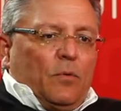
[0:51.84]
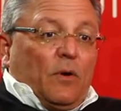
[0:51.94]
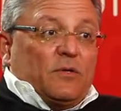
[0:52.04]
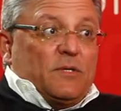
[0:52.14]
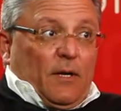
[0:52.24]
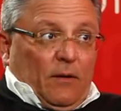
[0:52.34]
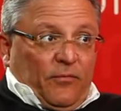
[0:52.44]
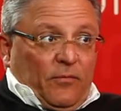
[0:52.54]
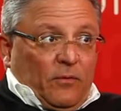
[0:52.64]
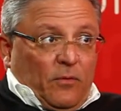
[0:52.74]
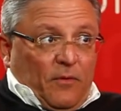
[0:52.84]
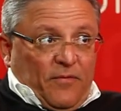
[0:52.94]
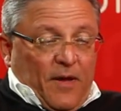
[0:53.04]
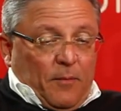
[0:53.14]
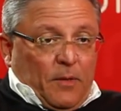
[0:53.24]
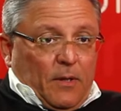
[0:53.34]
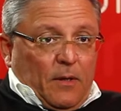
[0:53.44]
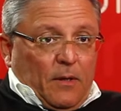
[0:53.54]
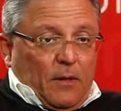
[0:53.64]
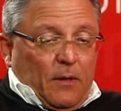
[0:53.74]
to ourselves, to the
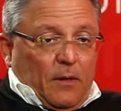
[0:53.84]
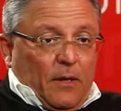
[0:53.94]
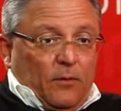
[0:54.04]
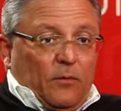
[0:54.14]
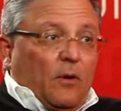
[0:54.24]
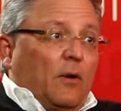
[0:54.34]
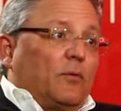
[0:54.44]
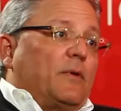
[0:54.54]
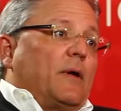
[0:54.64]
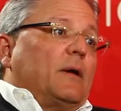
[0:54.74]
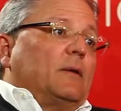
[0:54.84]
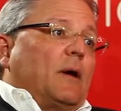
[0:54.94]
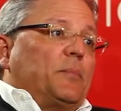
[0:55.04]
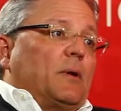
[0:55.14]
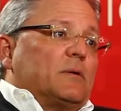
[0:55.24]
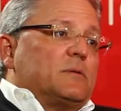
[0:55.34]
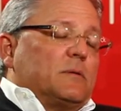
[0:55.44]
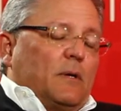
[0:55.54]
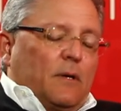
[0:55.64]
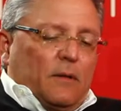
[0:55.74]
family, and to the country that adopted us,
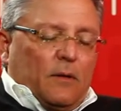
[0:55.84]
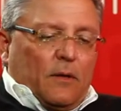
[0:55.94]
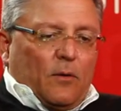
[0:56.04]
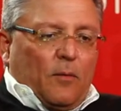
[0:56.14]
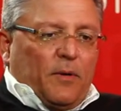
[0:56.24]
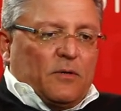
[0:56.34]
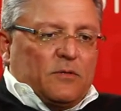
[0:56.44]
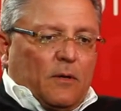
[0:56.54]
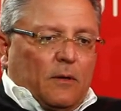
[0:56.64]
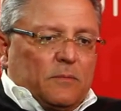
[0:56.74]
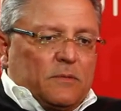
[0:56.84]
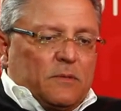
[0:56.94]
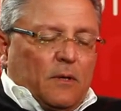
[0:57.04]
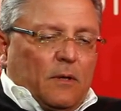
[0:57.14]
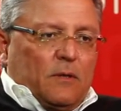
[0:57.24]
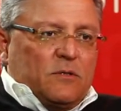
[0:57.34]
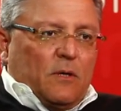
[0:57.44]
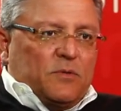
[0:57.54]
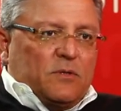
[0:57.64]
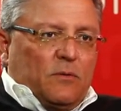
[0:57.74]
that had opened its arms
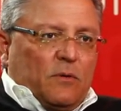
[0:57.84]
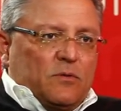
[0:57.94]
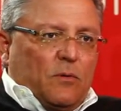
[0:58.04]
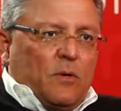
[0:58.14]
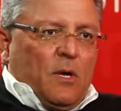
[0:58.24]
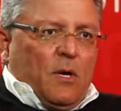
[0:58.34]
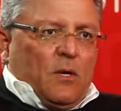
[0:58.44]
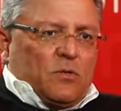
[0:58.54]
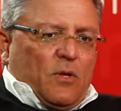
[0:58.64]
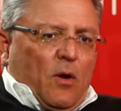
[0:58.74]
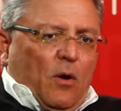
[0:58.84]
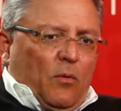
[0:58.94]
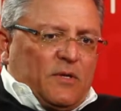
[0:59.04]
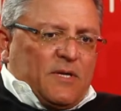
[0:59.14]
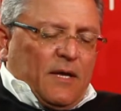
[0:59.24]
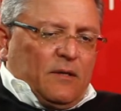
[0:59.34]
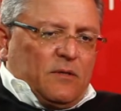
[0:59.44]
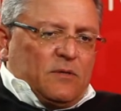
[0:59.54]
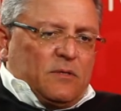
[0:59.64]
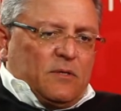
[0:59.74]
to us. So they always had
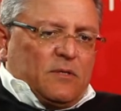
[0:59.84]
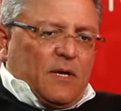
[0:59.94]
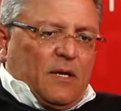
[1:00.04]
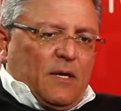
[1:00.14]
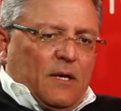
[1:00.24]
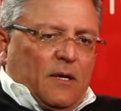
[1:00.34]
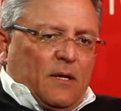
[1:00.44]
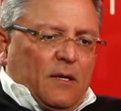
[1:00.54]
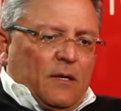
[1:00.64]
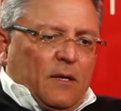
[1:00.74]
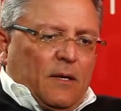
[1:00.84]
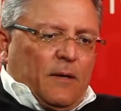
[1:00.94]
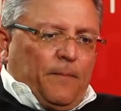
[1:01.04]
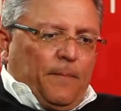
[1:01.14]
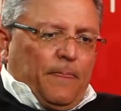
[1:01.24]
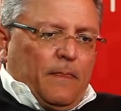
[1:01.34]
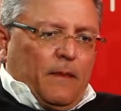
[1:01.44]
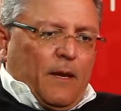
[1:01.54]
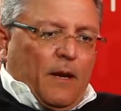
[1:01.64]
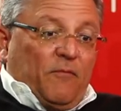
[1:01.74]
this idea that
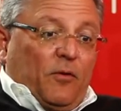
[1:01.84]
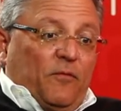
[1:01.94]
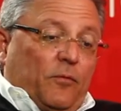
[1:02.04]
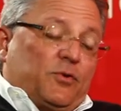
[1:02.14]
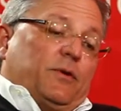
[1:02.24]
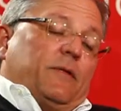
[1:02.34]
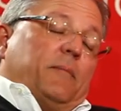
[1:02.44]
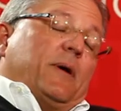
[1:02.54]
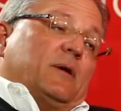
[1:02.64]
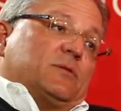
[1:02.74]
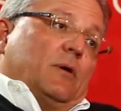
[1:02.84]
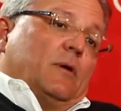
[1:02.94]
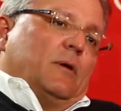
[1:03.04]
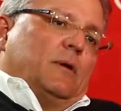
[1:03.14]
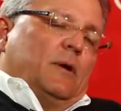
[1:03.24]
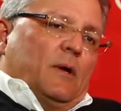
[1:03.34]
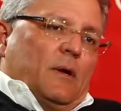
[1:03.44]
that I'm very fortunate they passed on